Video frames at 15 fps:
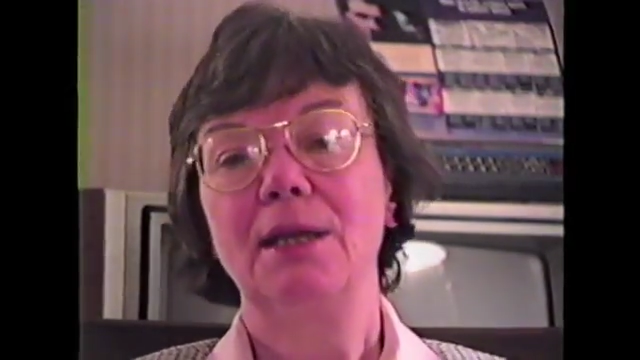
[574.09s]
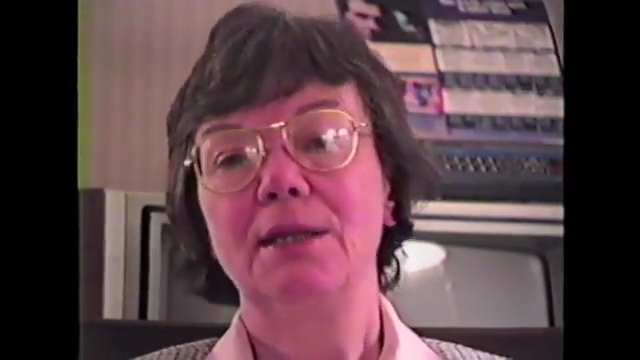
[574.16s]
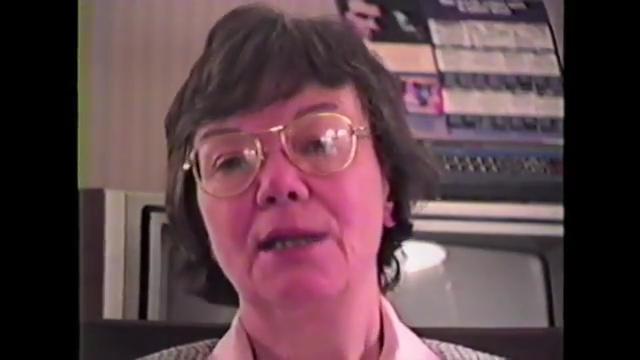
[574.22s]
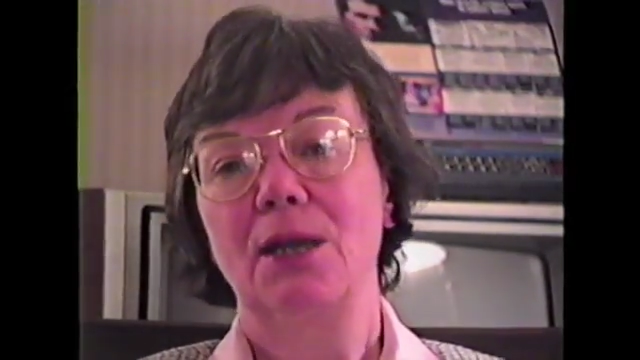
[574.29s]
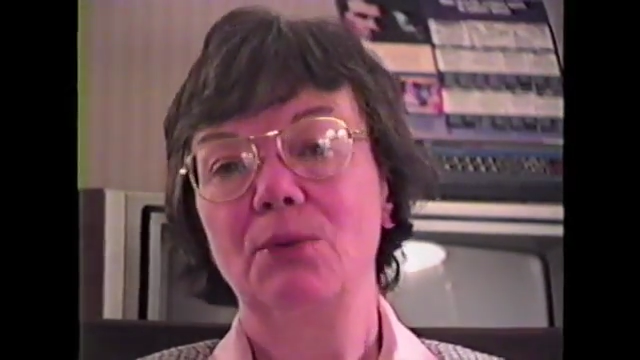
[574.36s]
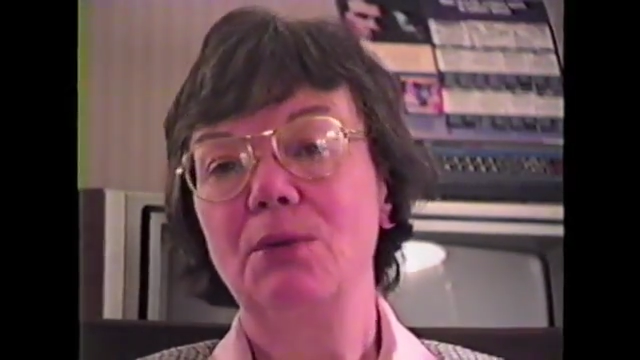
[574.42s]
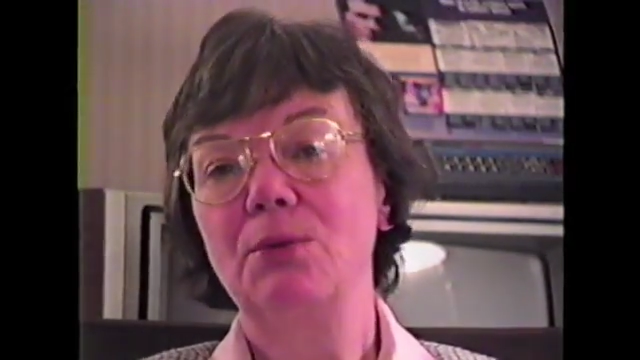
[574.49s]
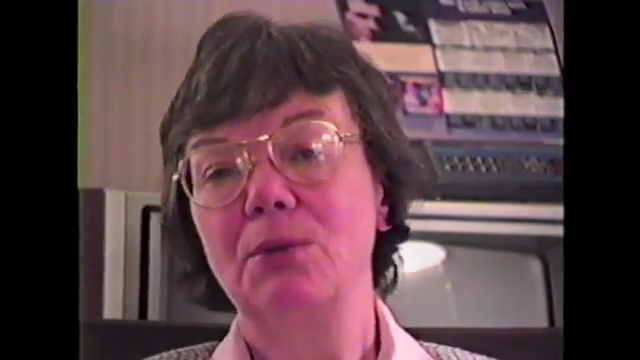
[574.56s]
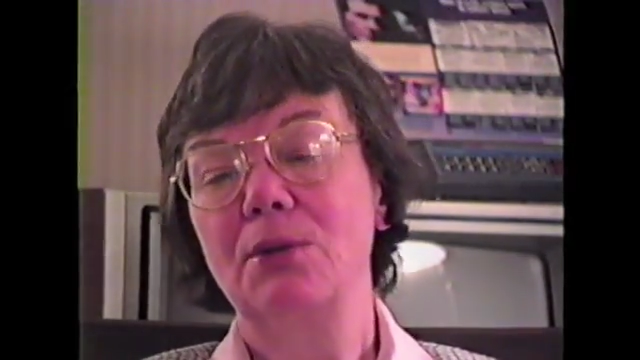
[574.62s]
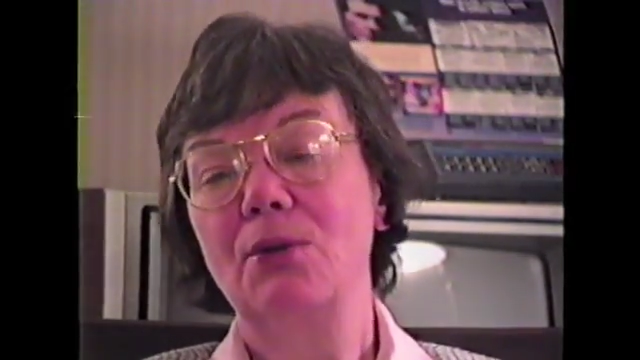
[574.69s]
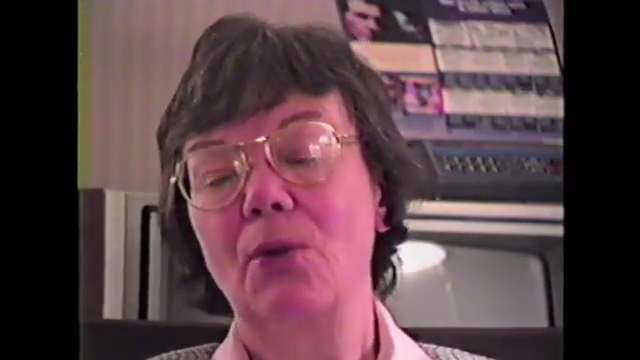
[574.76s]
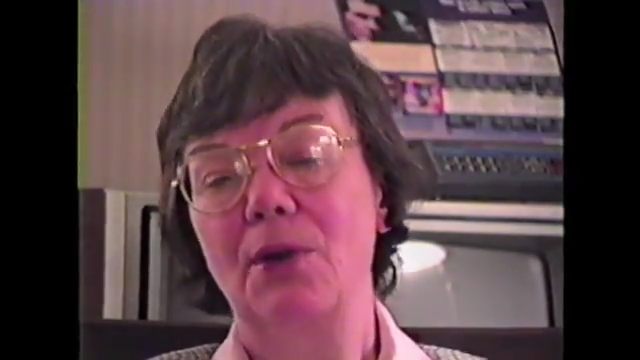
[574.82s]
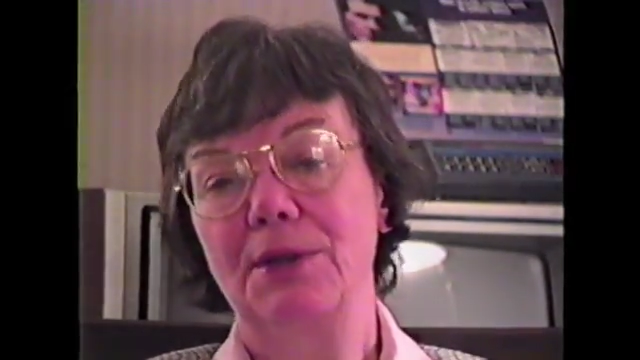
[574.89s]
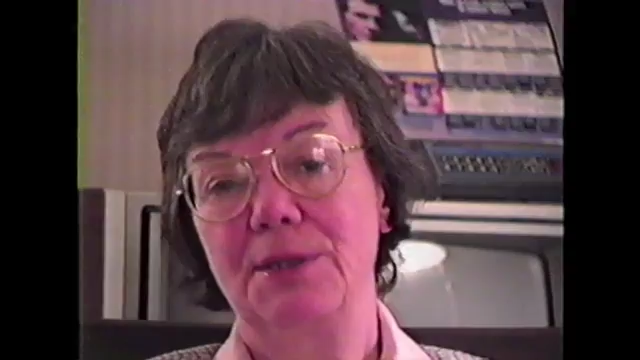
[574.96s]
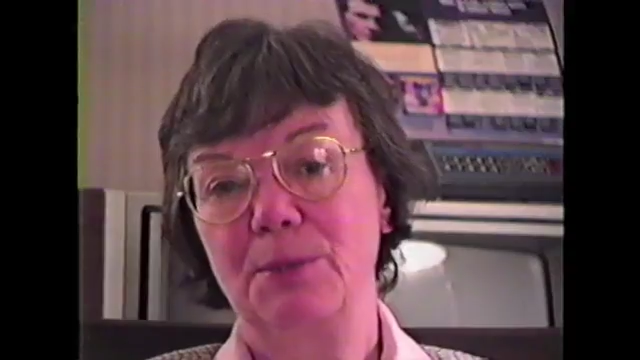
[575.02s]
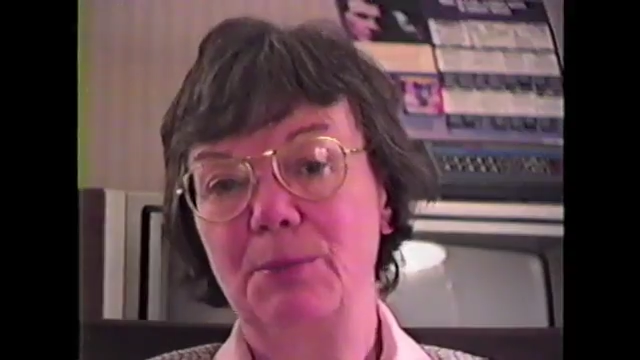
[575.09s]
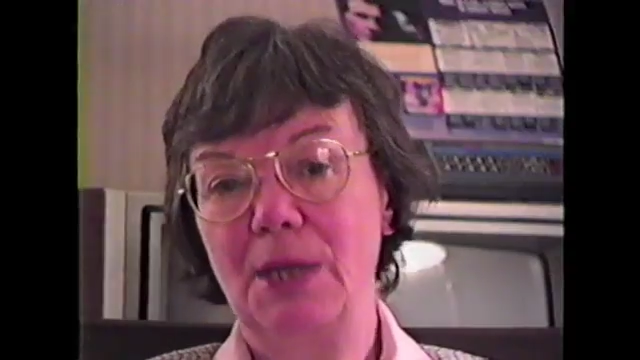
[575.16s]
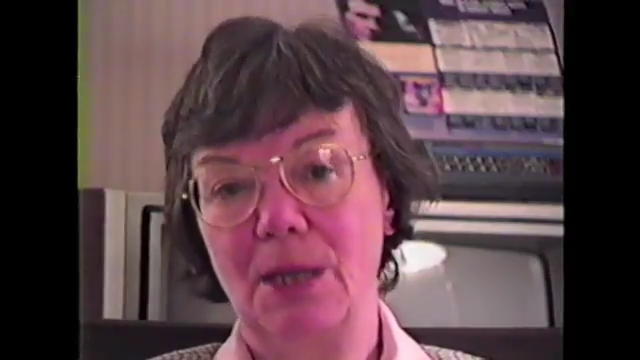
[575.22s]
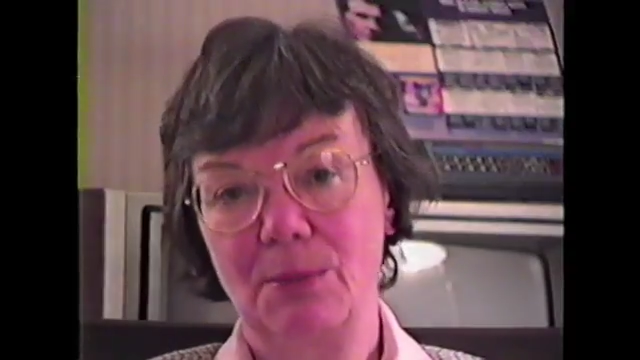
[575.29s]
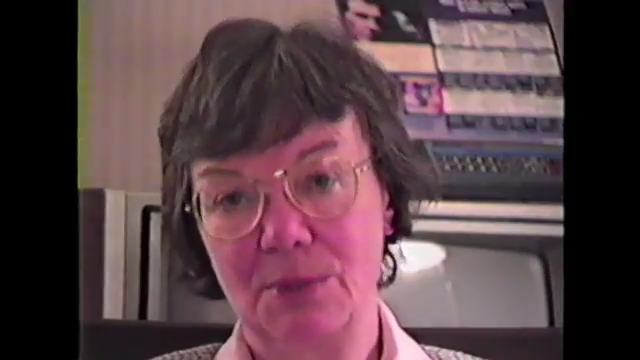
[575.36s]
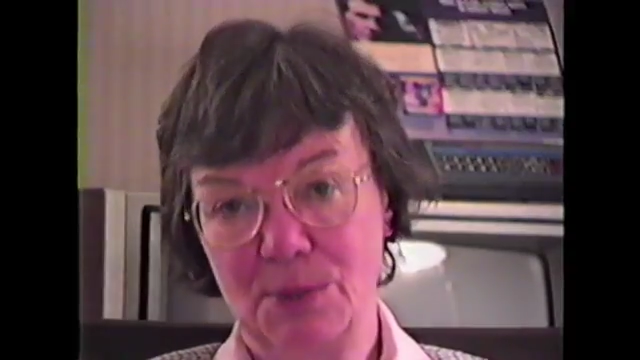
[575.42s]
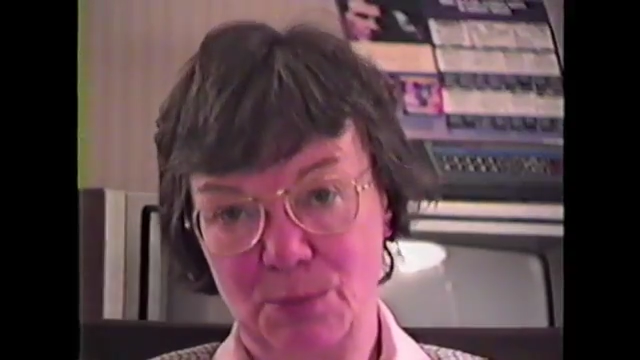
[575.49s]
that we were going to be
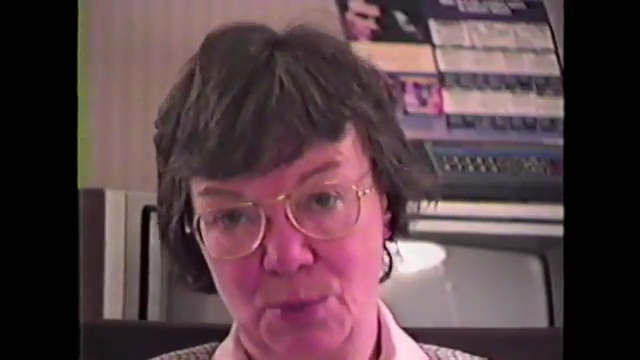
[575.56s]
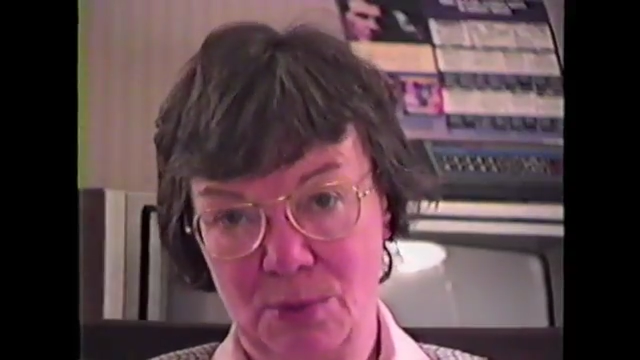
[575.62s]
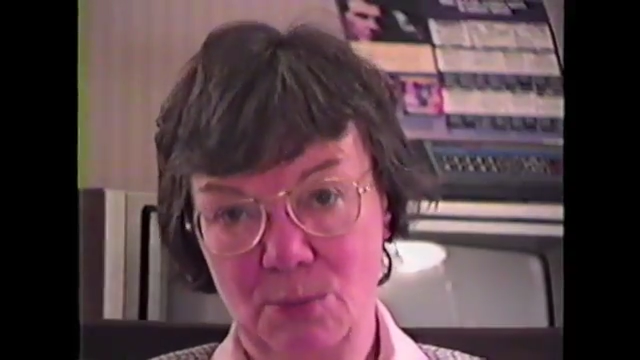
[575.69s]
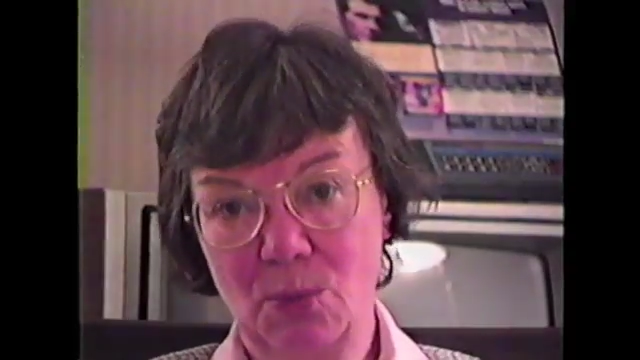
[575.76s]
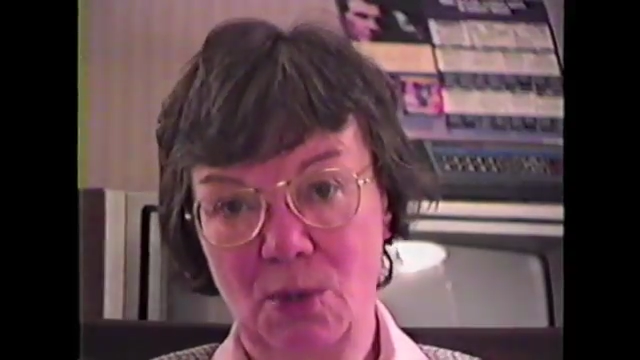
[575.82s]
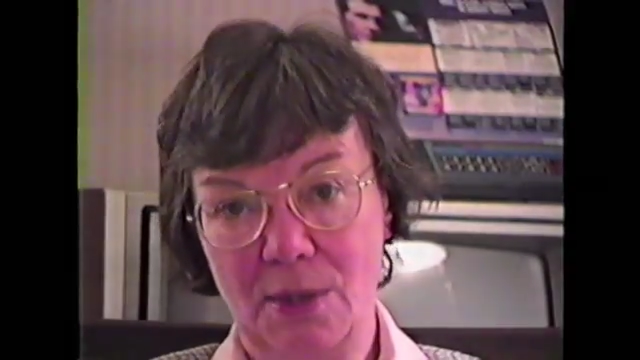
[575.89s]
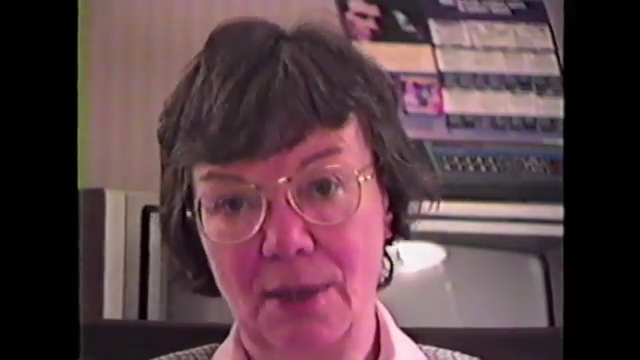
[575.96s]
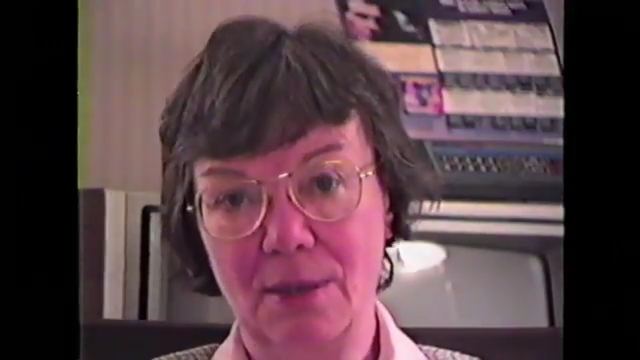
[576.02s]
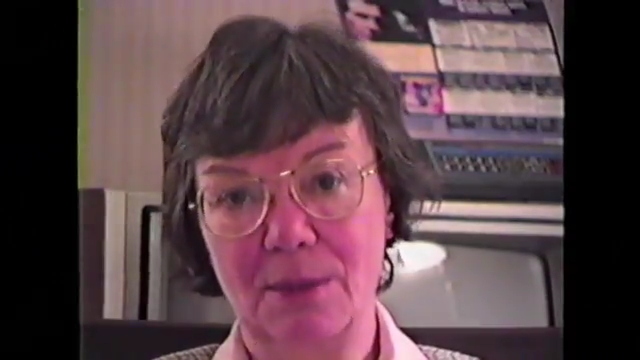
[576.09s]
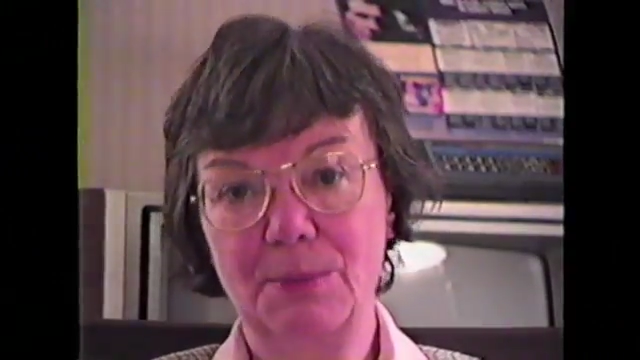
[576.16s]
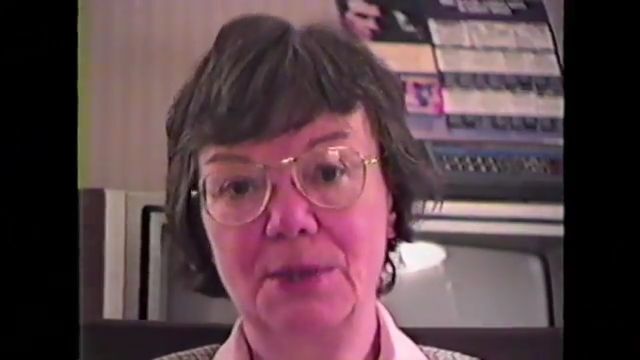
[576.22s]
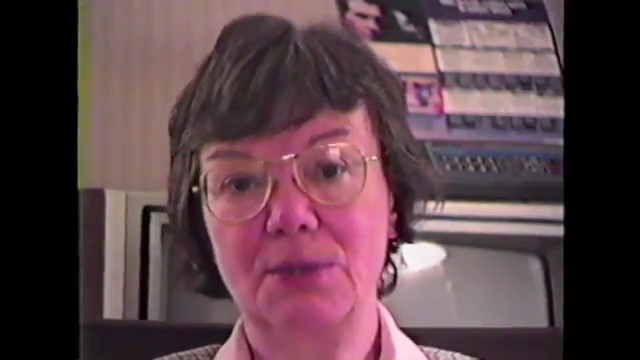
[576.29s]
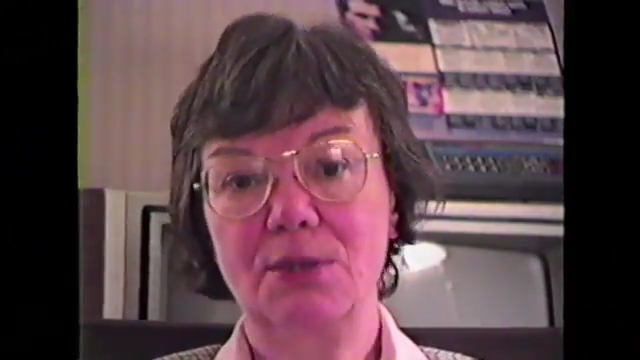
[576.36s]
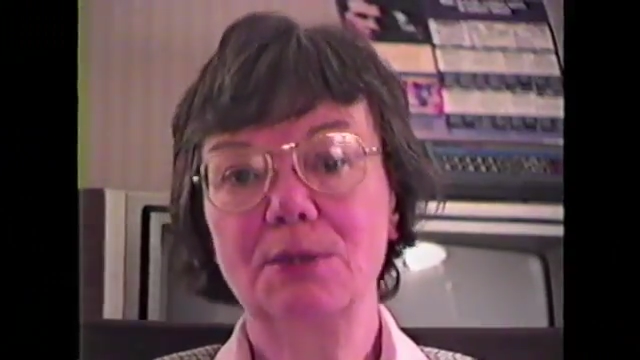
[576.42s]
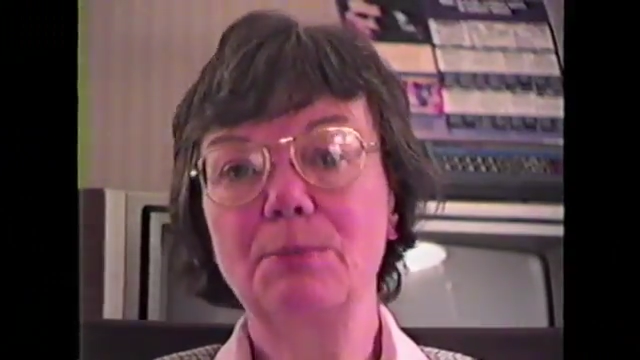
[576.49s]
able to put more elements,